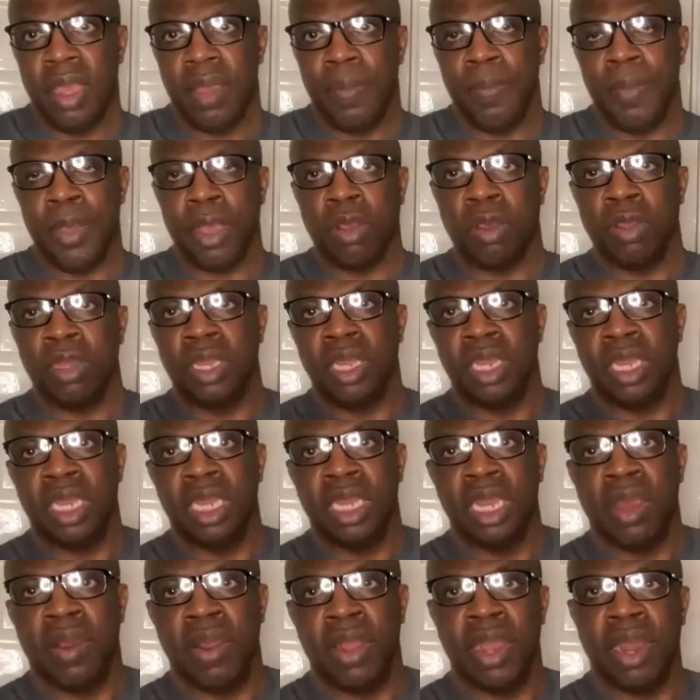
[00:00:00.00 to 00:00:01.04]
because it
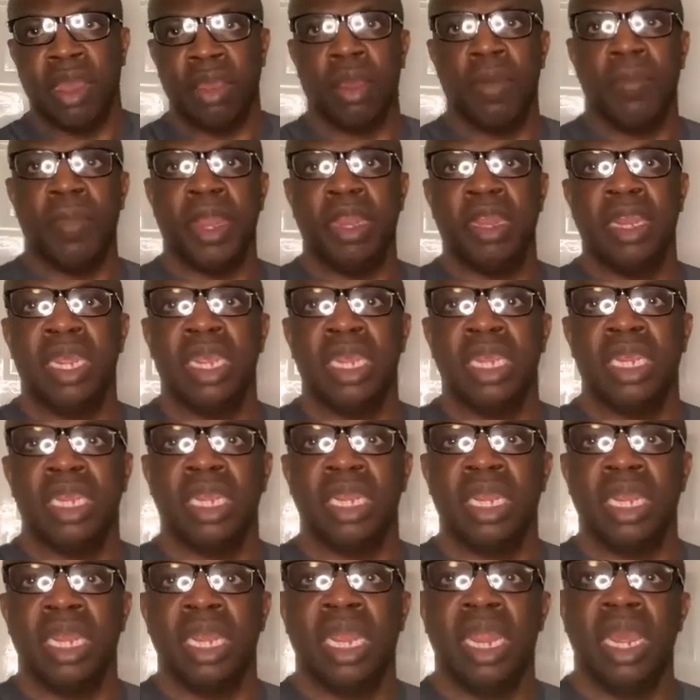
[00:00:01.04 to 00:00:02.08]
is our
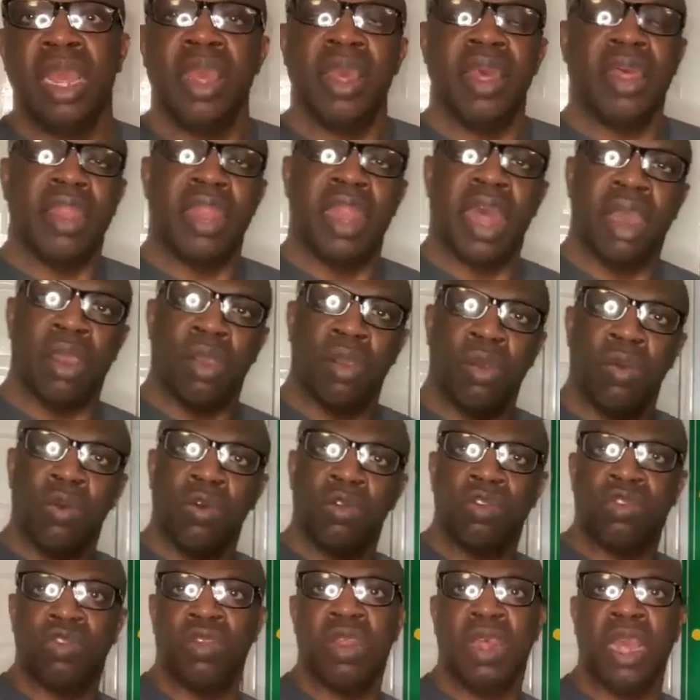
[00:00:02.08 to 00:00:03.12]
recommendation that goes
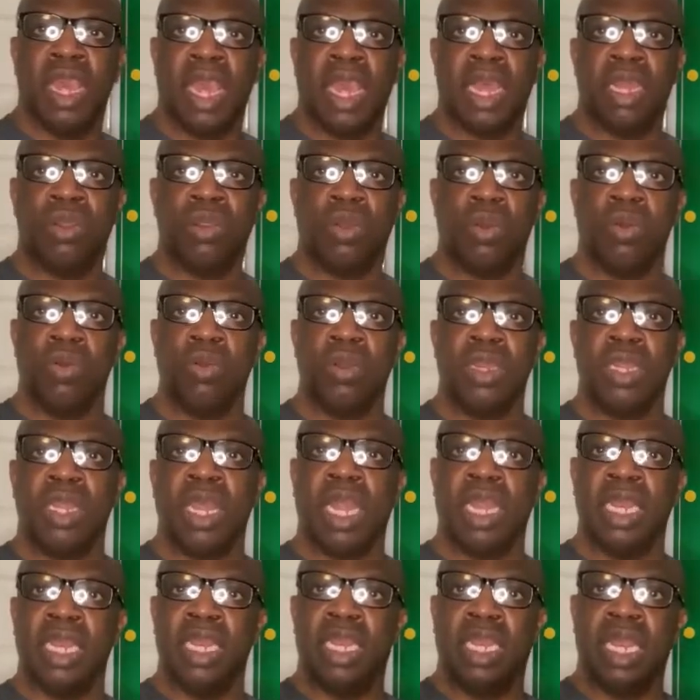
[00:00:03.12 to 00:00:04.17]
to the head coach
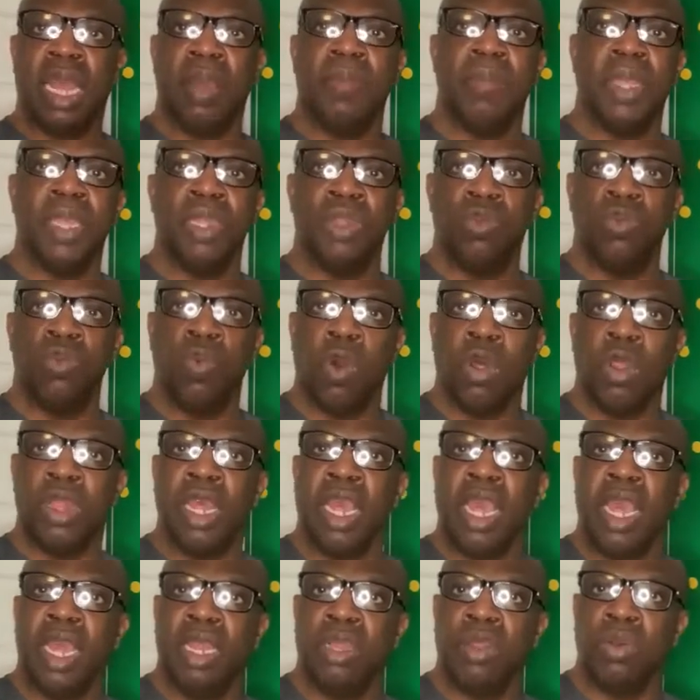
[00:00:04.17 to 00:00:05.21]
that determines what the
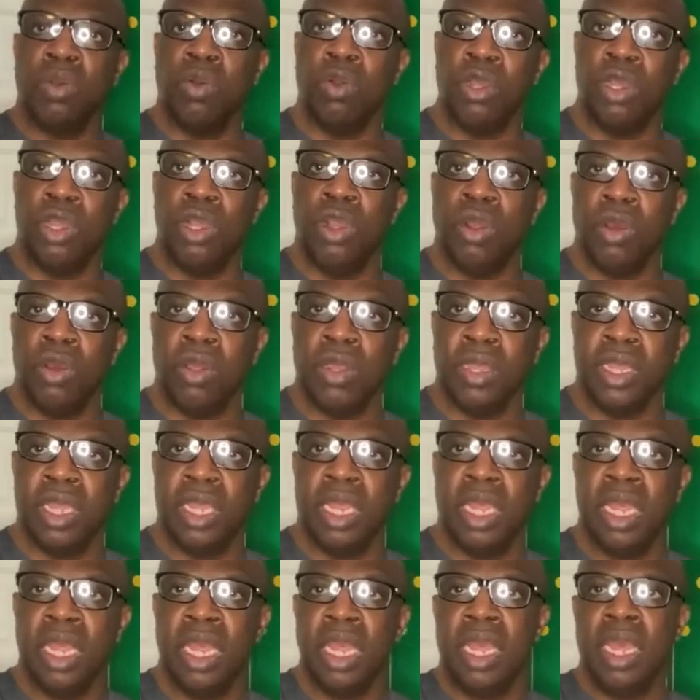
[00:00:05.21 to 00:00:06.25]
head coach does
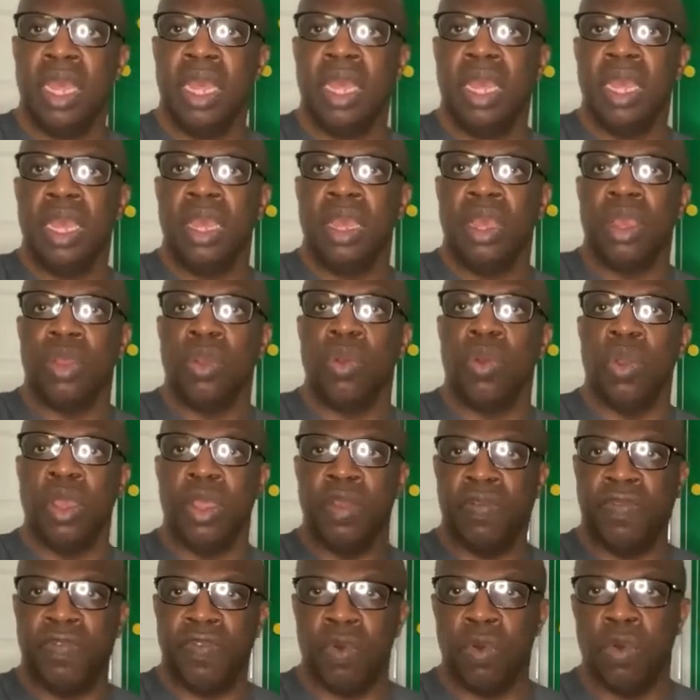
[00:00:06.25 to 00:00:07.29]
going
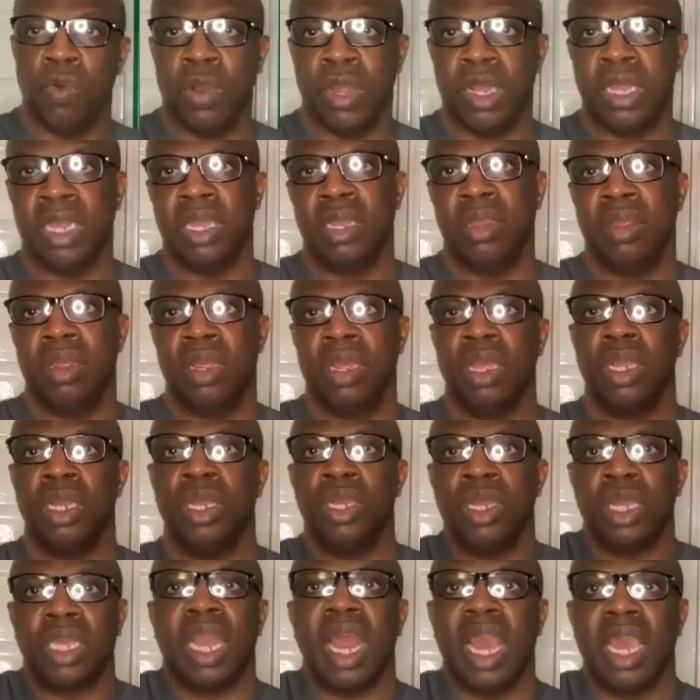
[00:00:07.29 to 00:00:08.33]
forward.
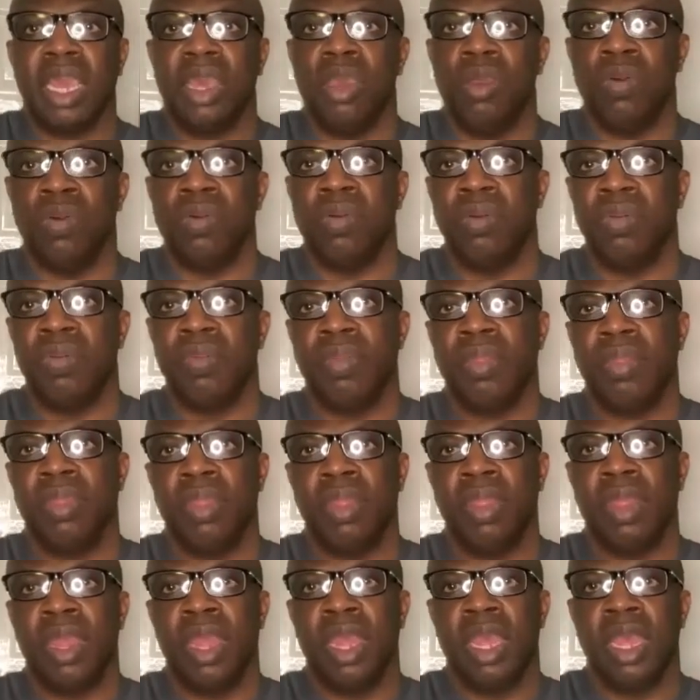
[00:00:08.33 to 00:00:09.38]
Just like you.
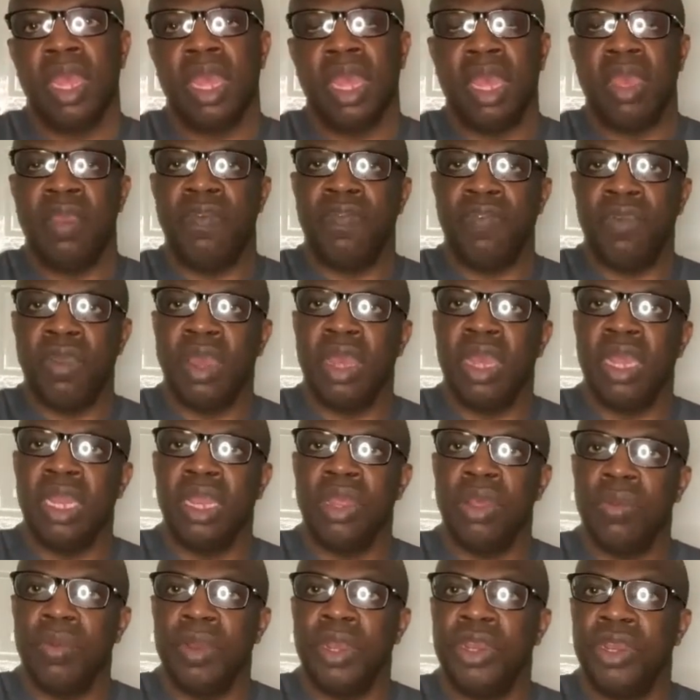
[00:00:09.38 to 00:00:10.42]
If you're in
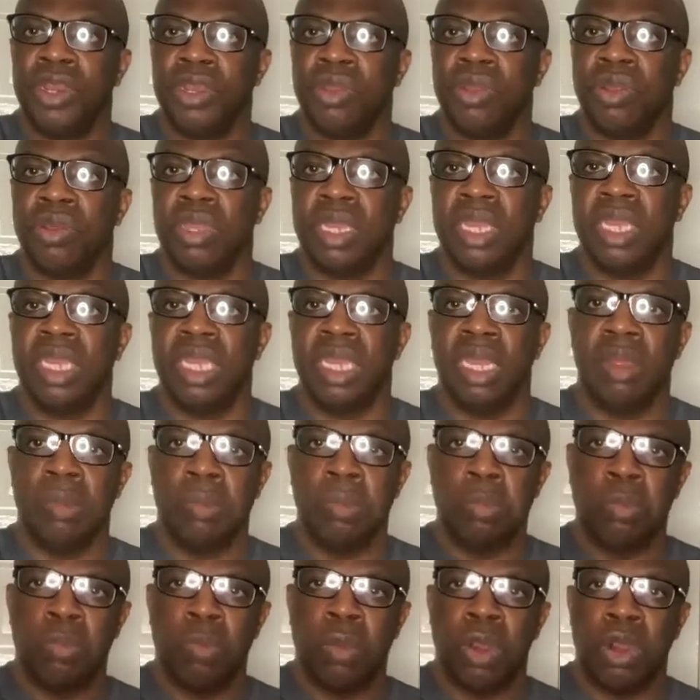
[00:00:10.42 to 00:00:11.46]
human resources,
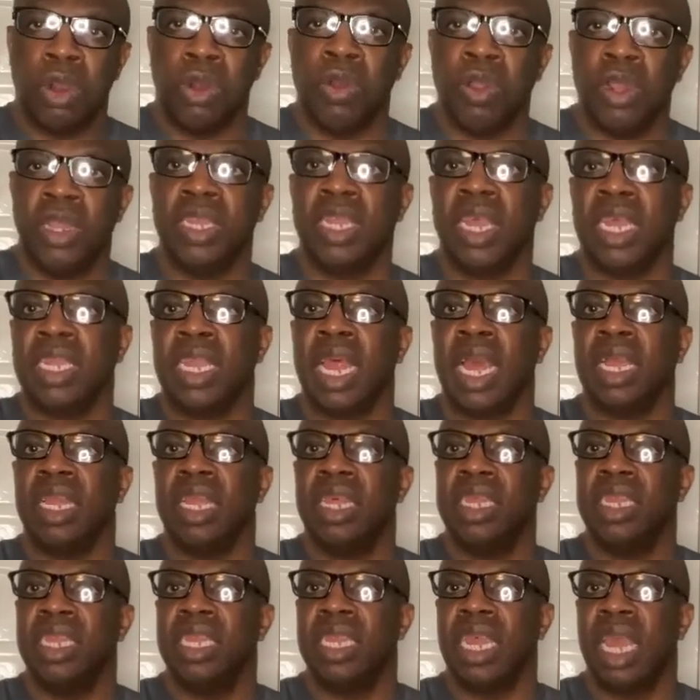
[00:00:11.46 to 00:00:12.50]
role is exactly
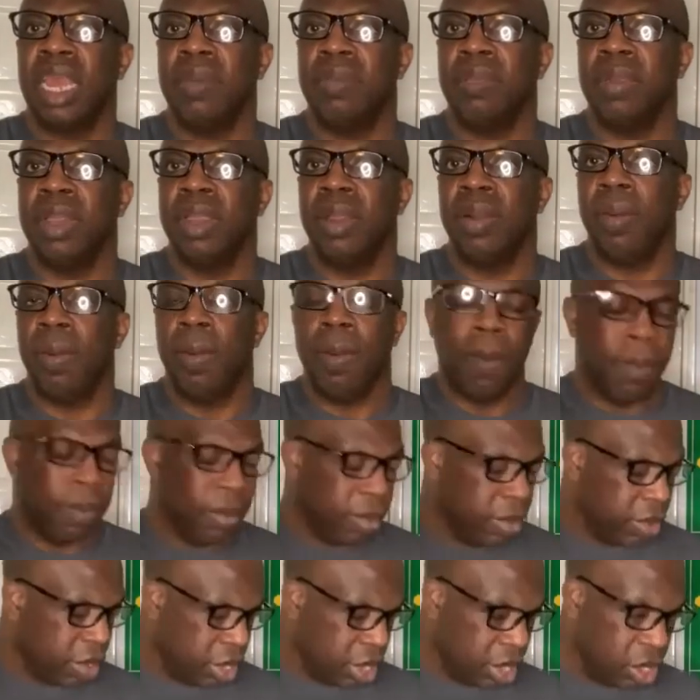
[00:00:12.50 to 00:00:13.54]
the same.
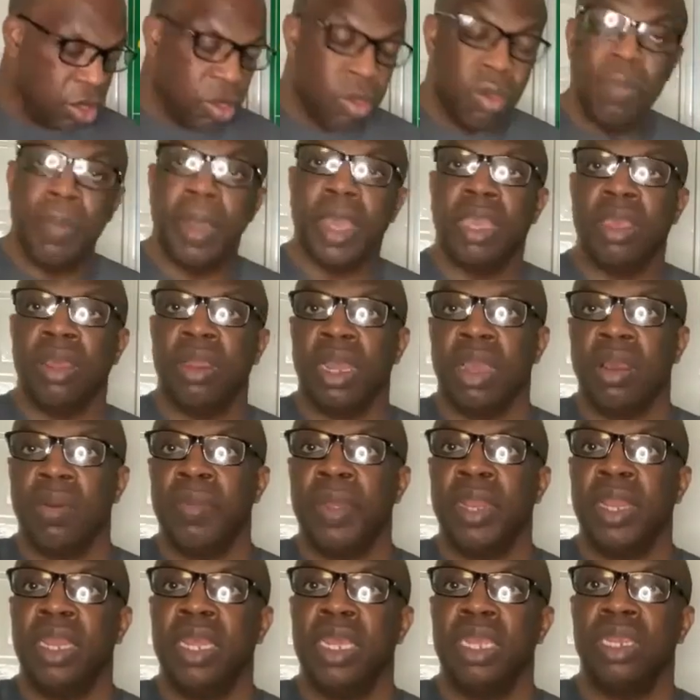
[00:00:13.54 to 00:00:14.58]
You make your
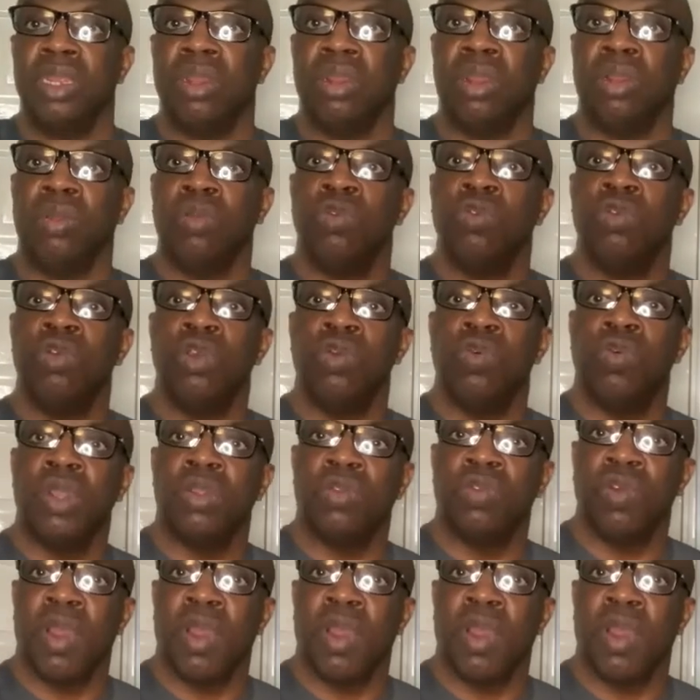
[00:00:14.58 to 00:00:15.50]
recommendation on who you want to